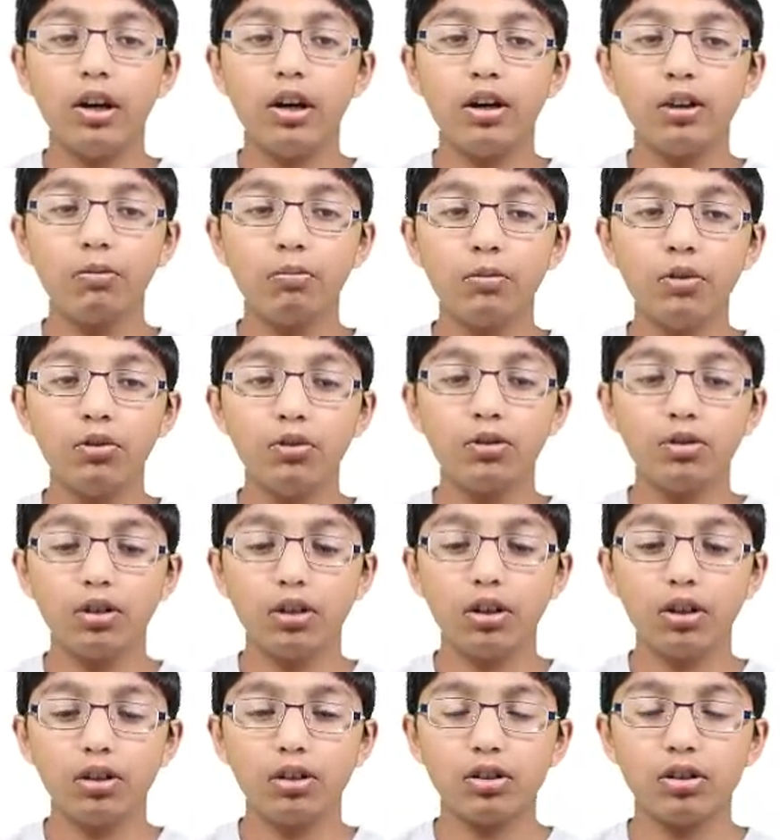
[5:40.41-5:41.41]
I'm
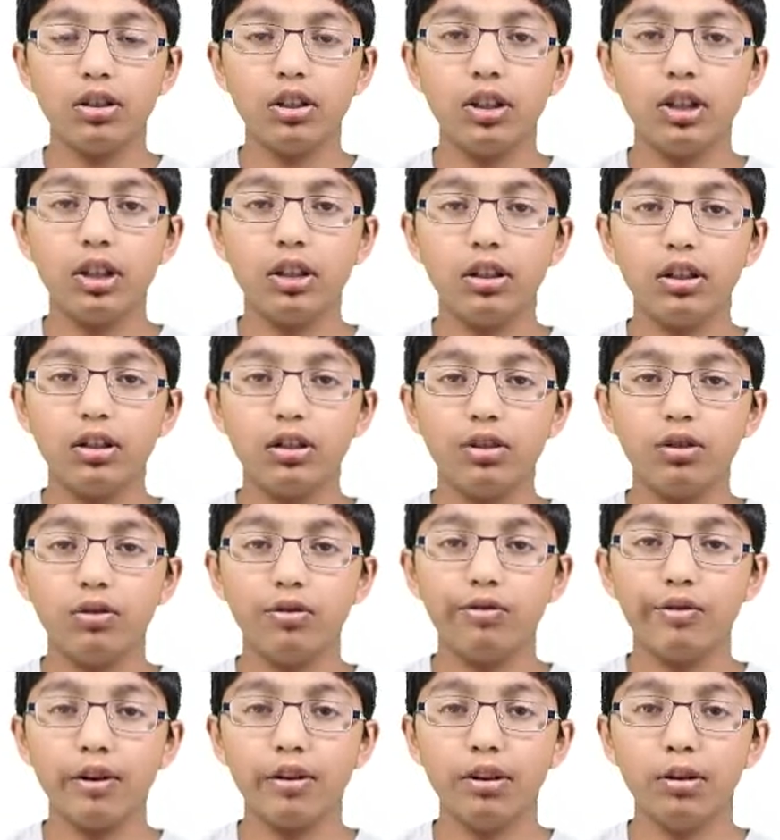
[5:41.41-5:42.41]
also going to need
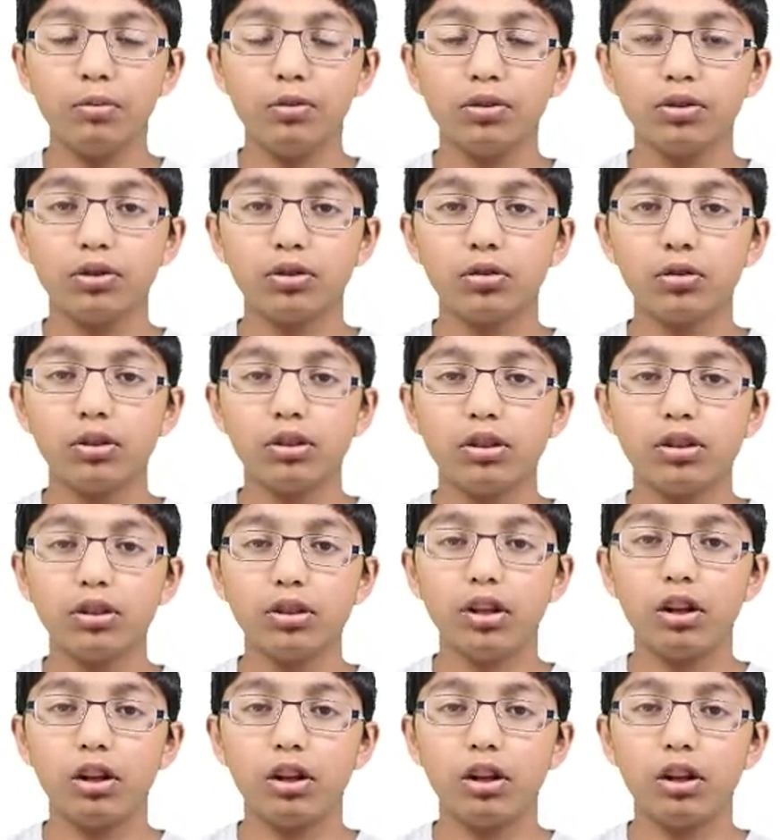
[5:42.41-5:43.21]
two variables called